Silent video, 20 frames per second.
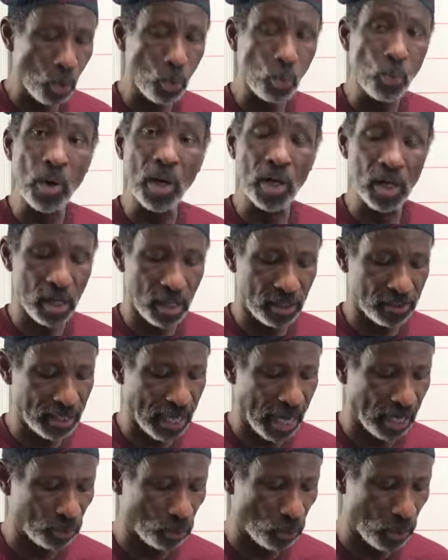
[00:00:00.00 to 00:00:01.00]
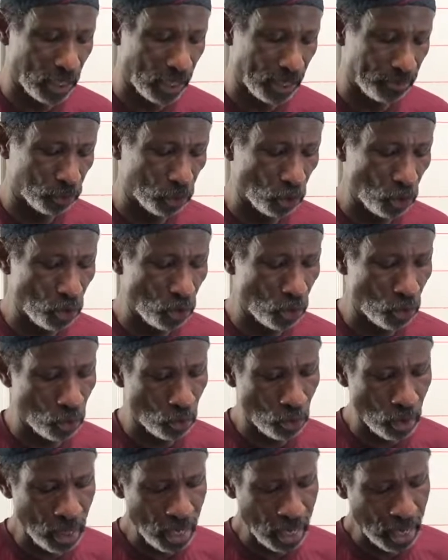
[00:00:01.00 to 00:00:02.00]
words as well. I'm sure
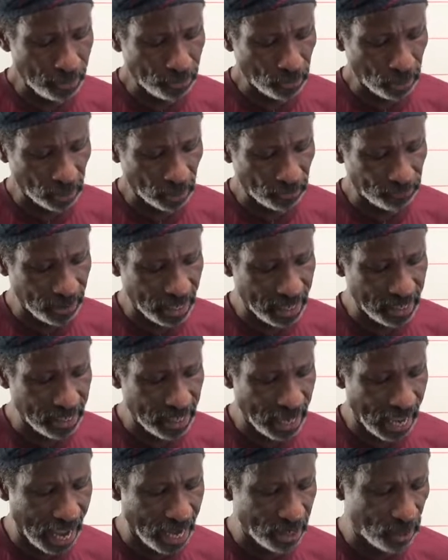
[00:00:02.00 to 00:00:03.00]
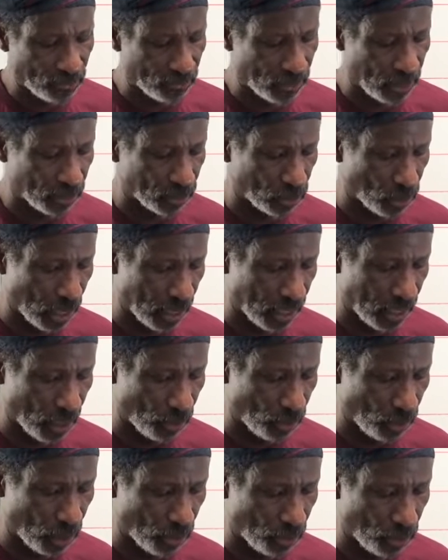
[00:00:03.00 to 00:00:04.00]
you just find the end of this, and
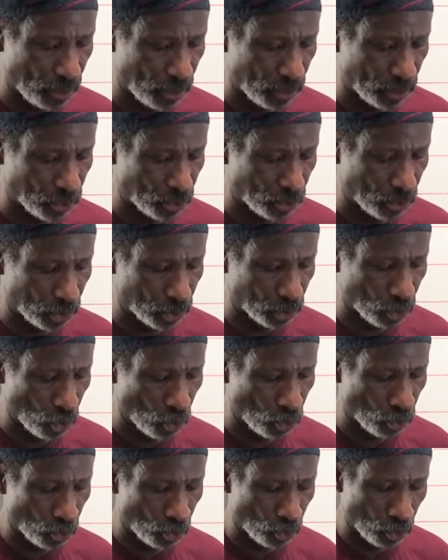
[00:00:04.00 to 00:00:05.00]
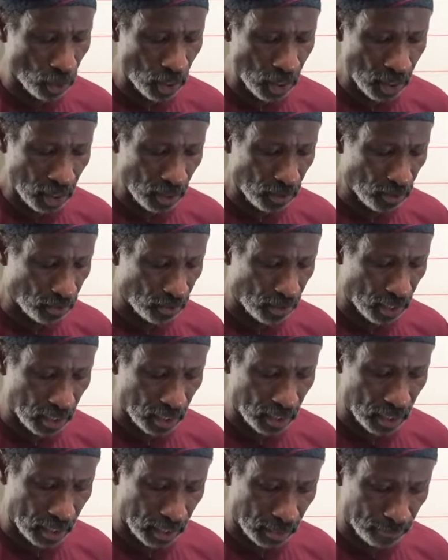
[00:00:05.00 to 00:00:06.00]
then we'll show you the
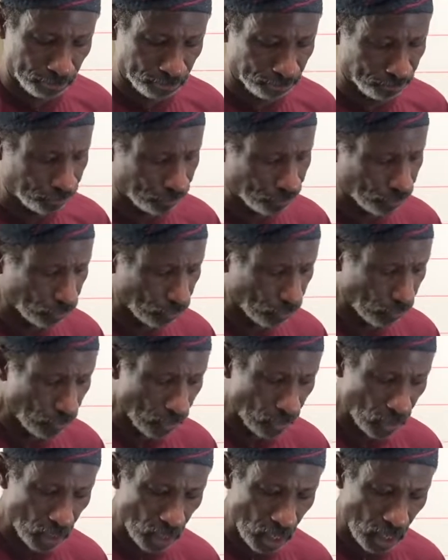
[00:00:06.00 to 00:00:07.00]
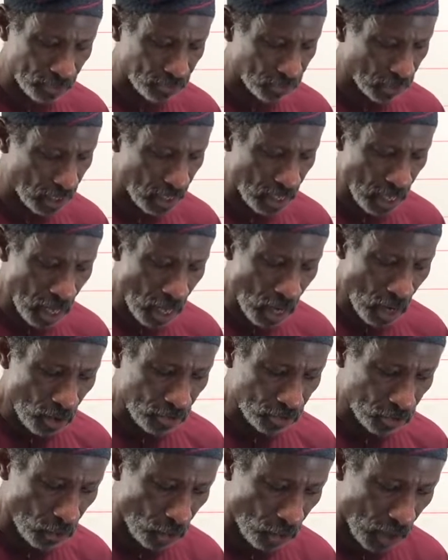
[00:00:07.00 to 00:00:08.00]
you see.
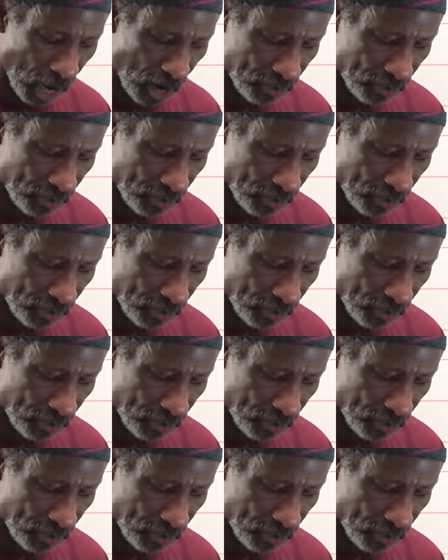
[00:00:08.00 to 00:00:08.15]
So